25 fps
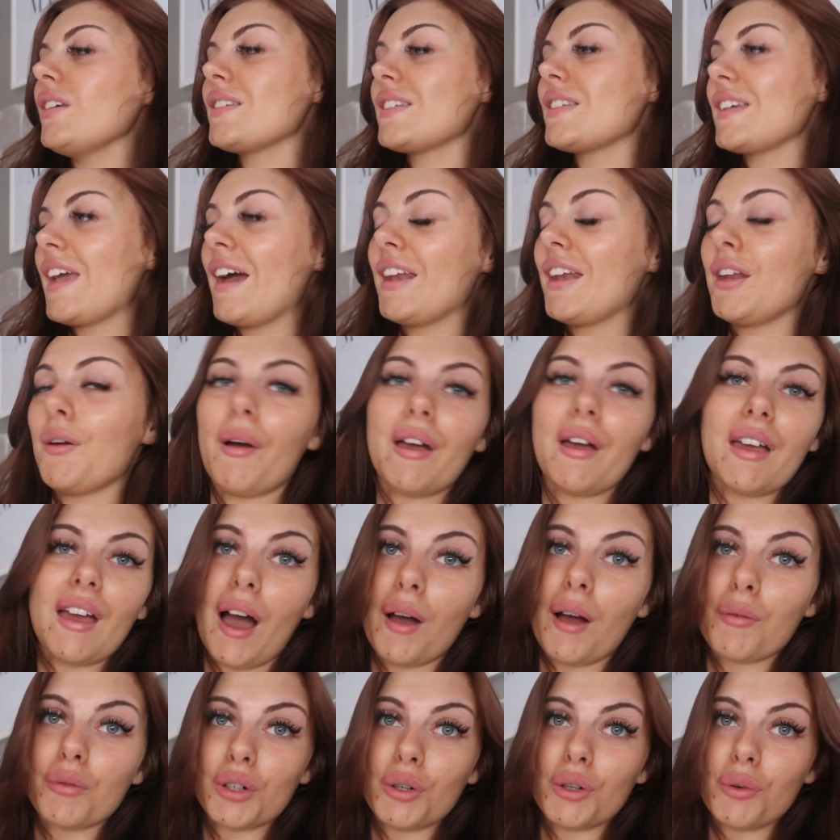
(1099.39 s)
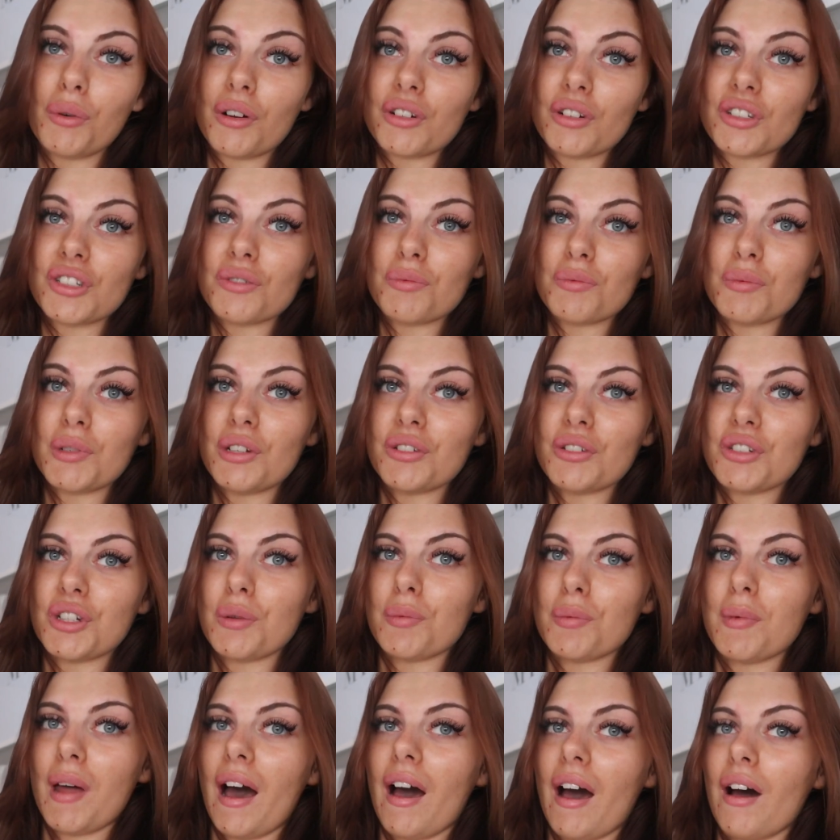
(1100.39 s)
So yeah, anyway, I'm gonna watch some
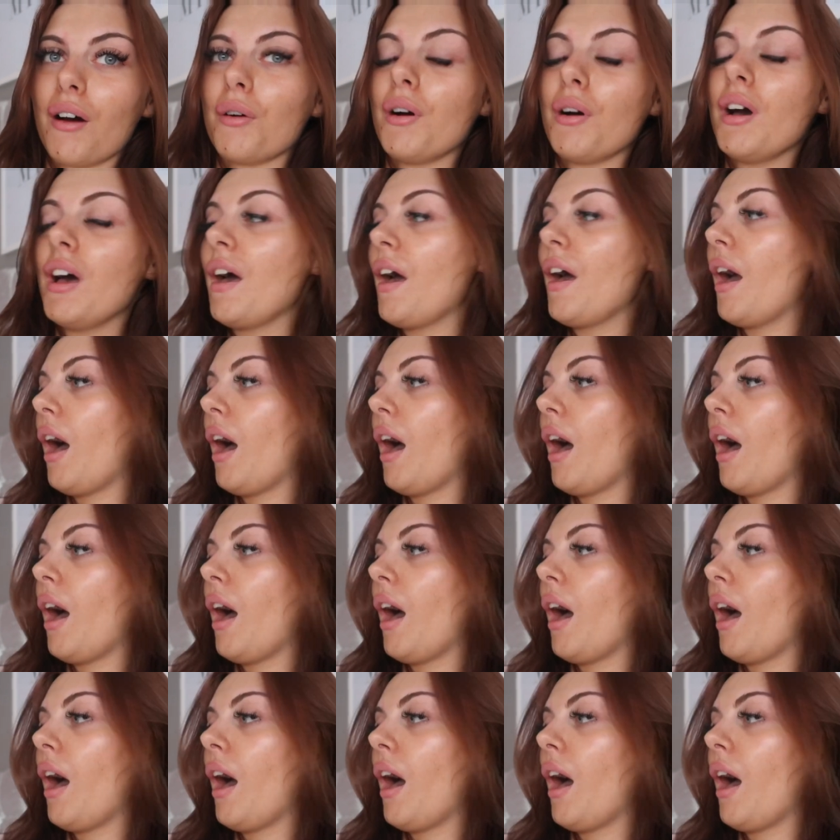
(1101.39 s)
YouTube now,